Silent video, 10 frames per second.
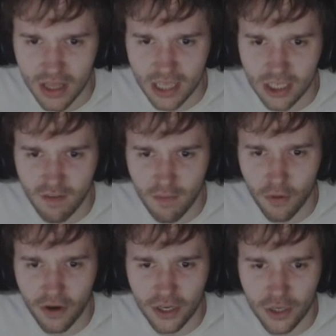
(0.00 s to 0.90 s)
There's another
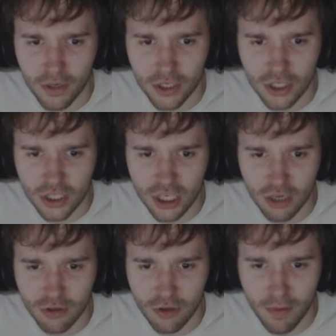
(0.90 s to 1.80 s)
point. You are just
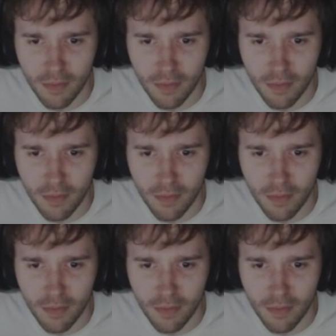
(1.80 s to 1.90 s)
children,